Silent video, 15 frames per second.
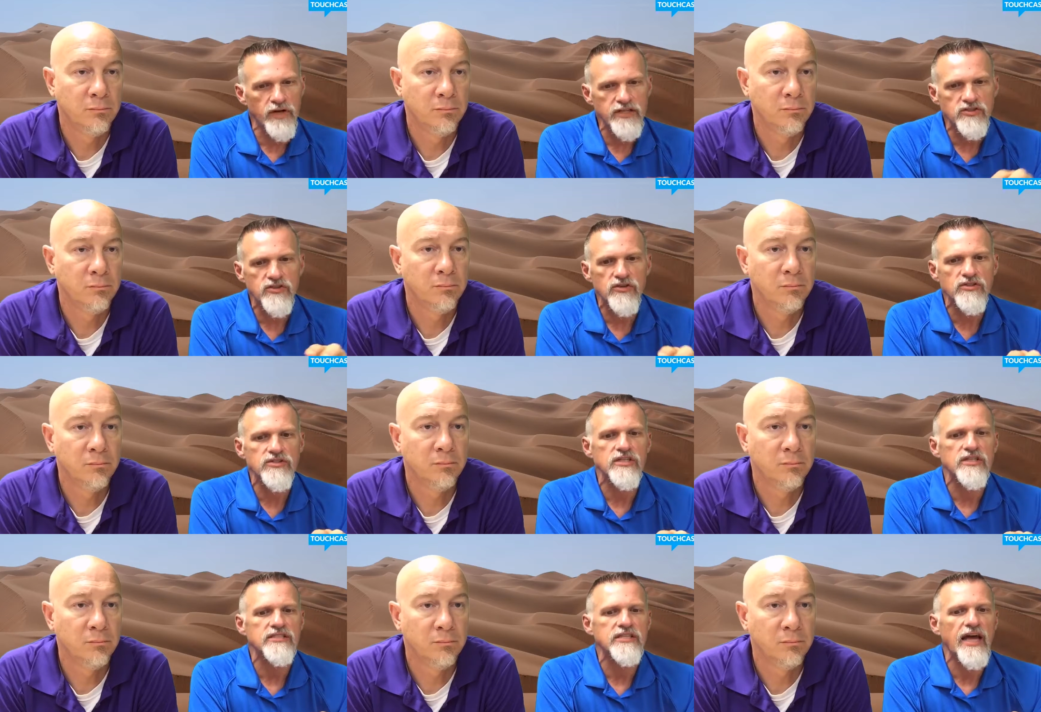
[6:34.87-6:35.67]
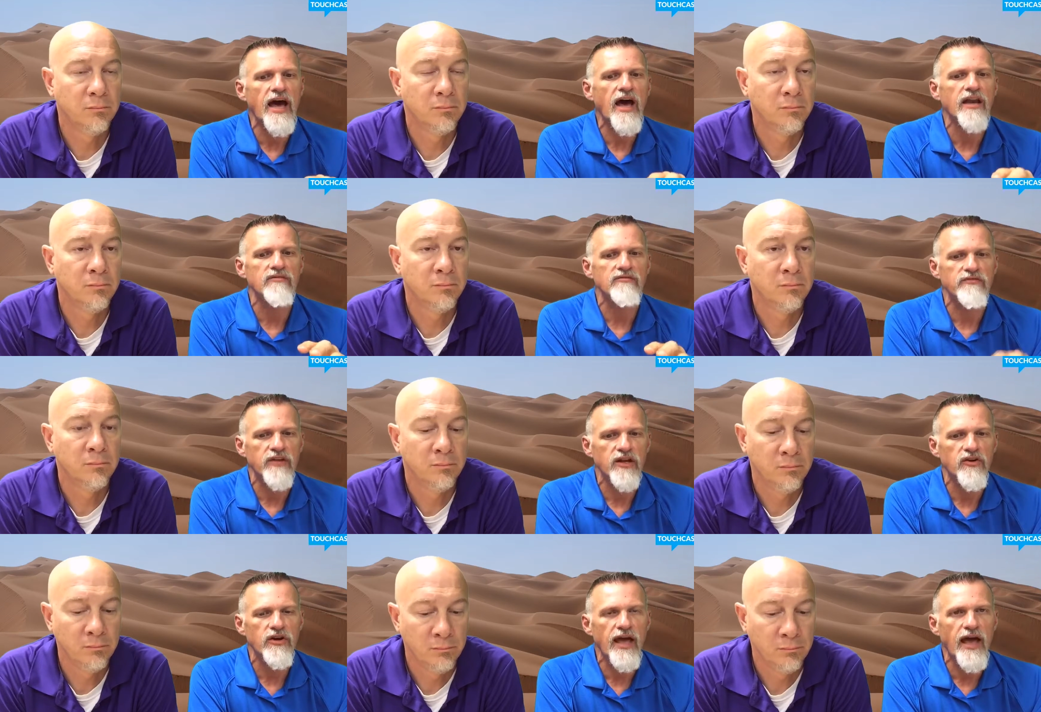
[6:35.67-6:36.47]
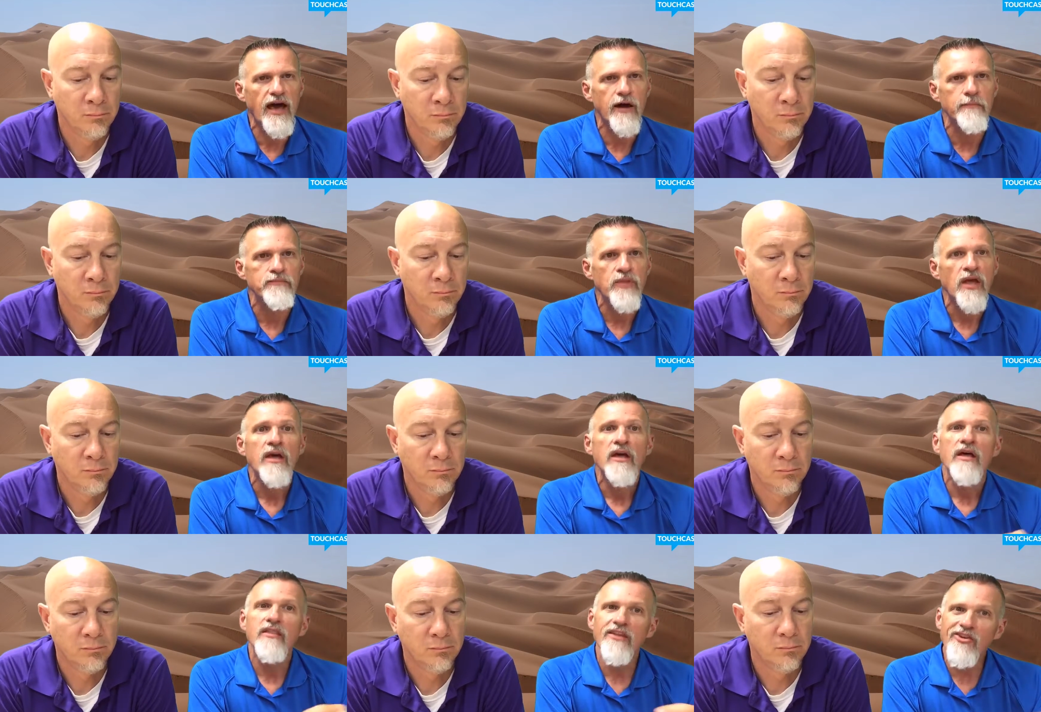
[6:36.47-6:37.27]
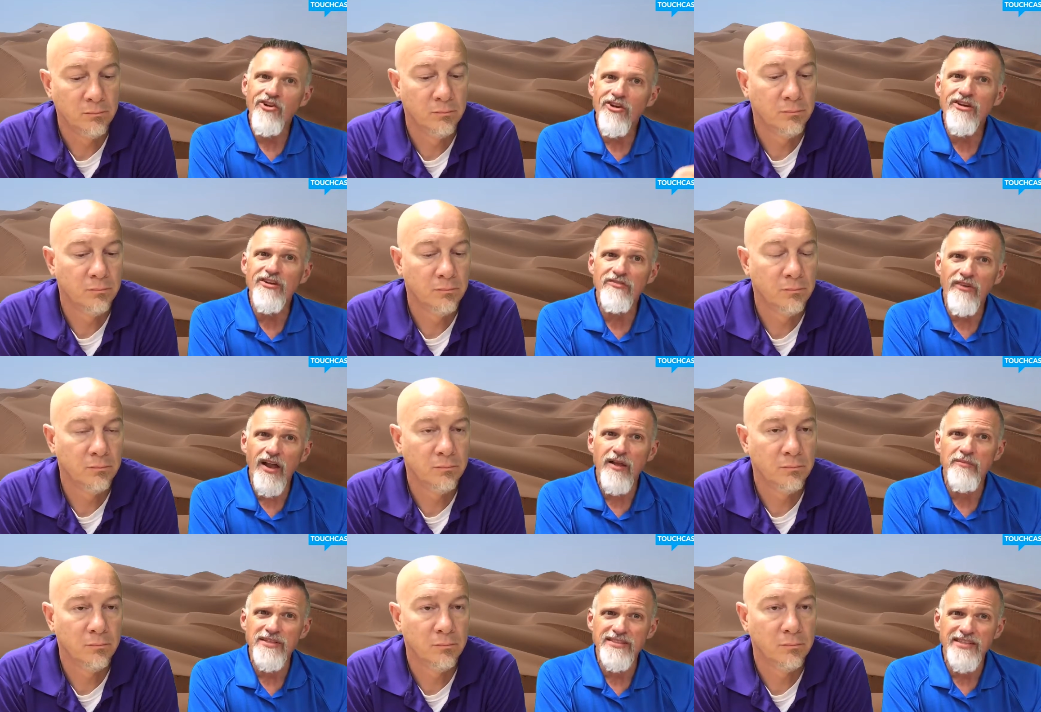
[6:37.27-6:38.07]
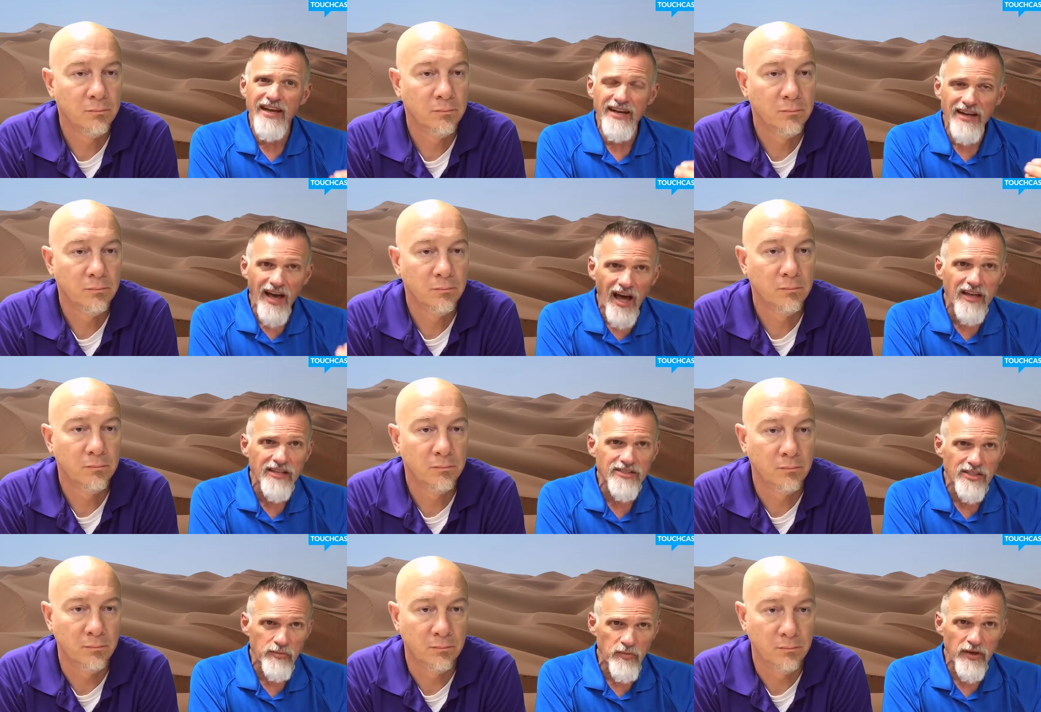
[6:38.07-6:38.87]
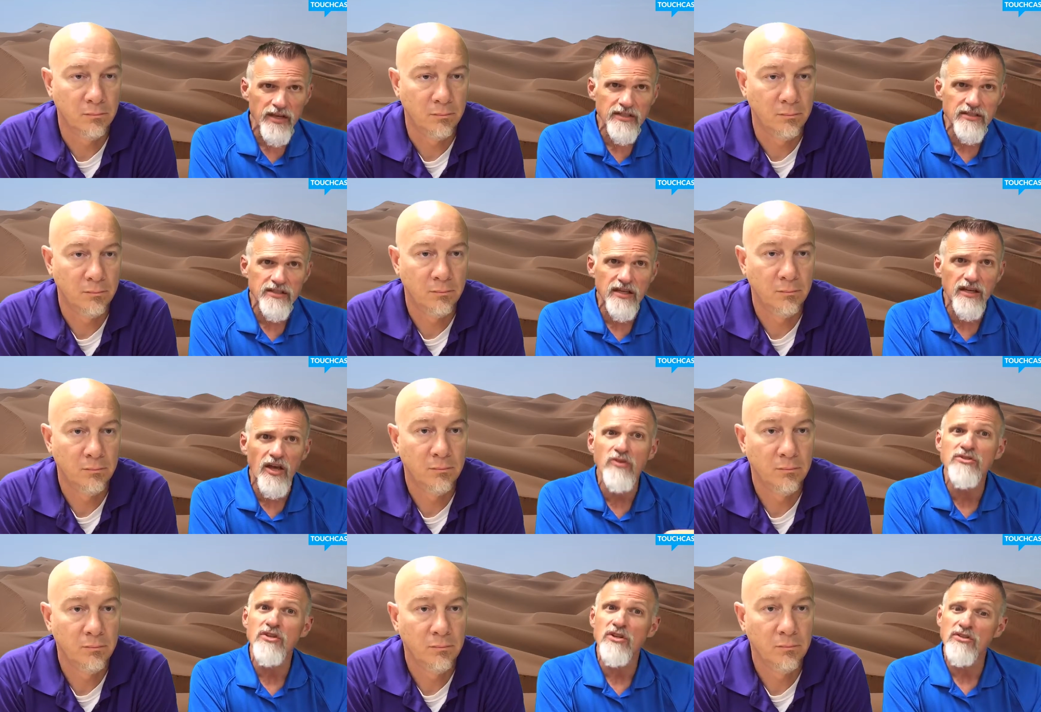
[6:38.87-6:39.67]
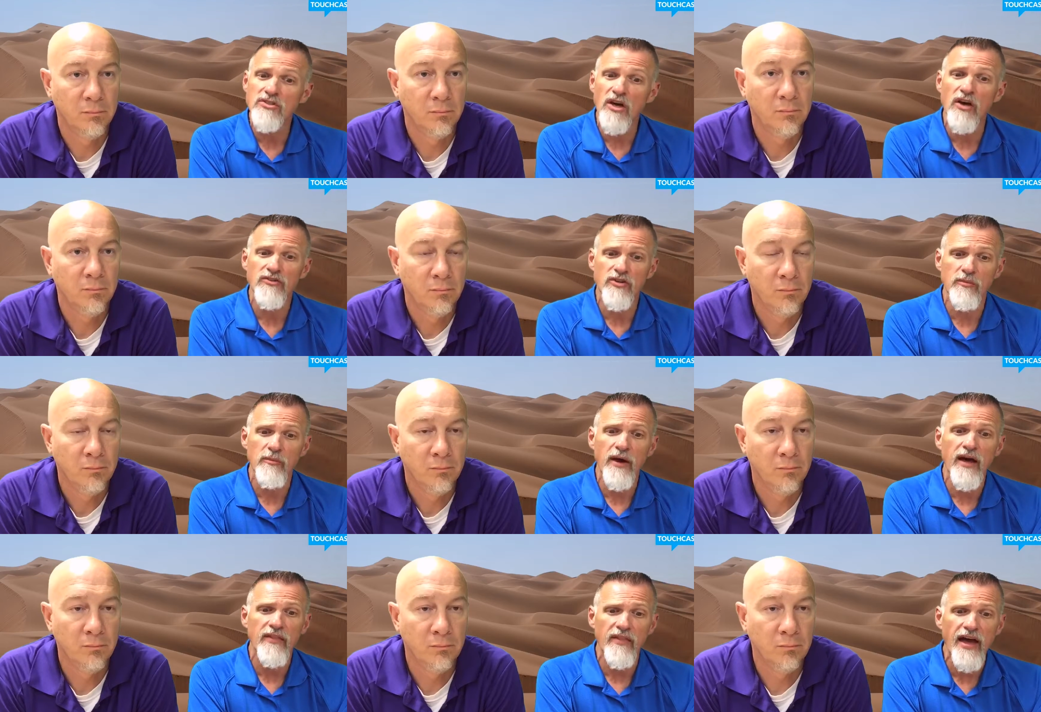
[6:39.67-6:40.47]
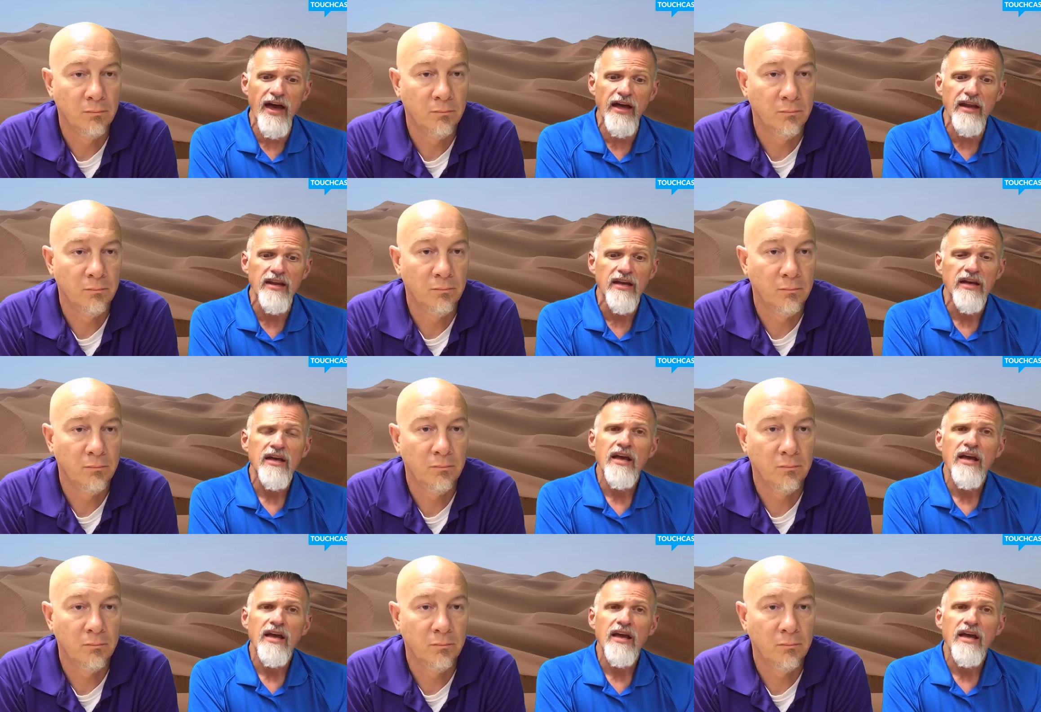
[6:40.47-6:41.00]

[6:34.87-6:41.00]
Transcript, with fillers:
Speaker 1: research this out and figure it out then you're going to develop the technology piece, and Coach is going to talk to you about that.